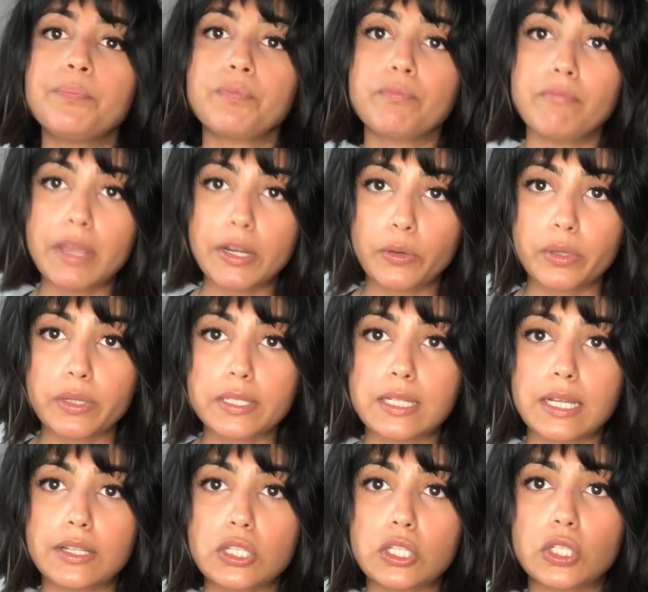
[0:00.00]
mineral
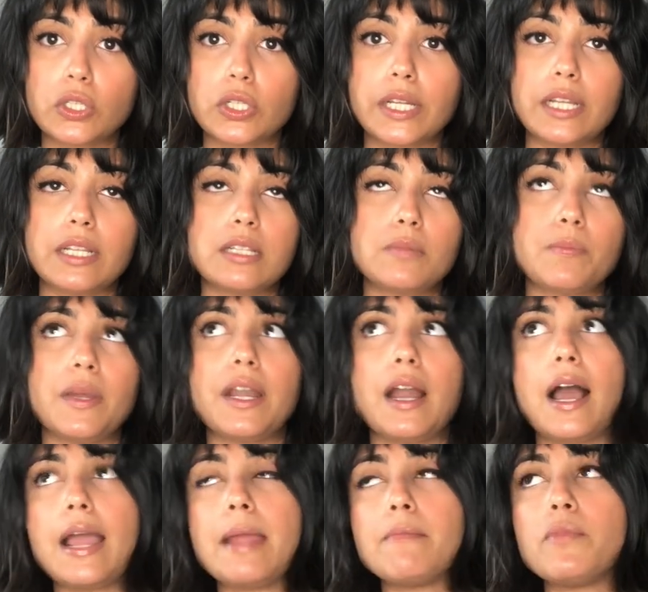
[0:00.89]
sunscreens, but
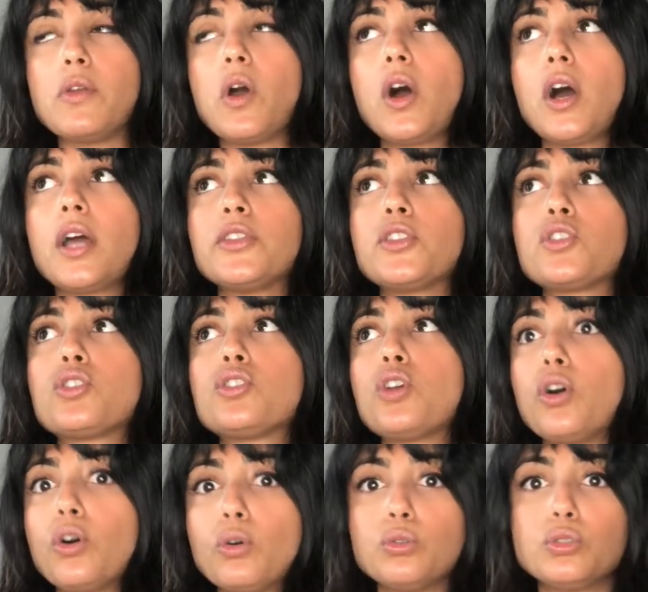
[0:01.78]
I'm not
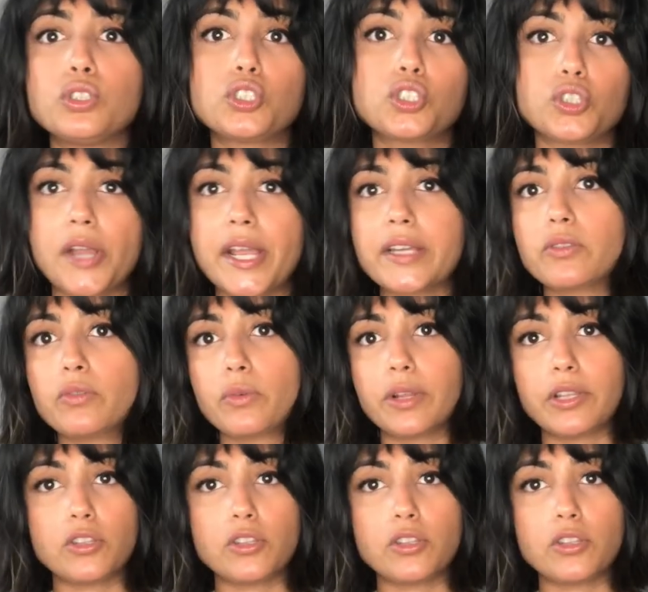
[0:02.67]
so strict